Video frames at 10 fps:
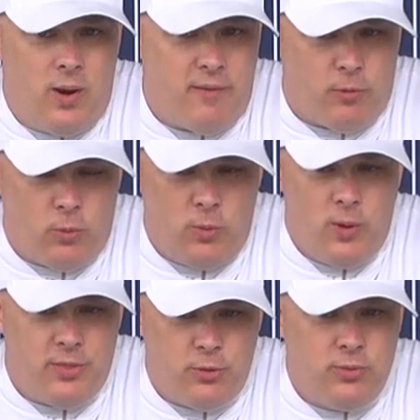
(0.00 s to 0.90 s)
whenever we
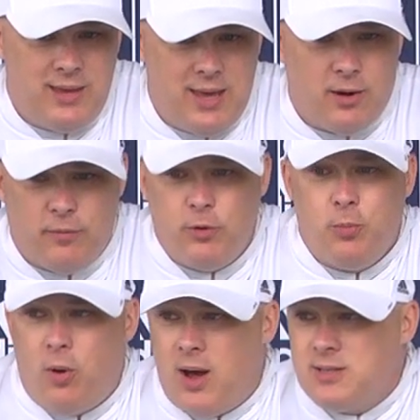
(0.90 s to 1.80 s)
went through the interview
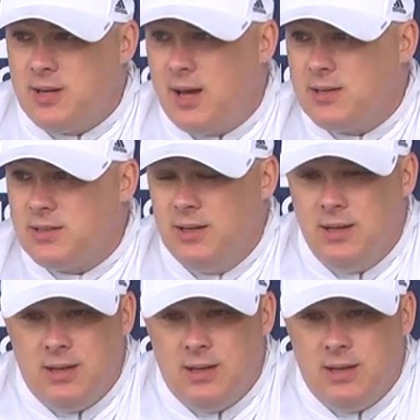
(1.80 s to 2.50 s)
process,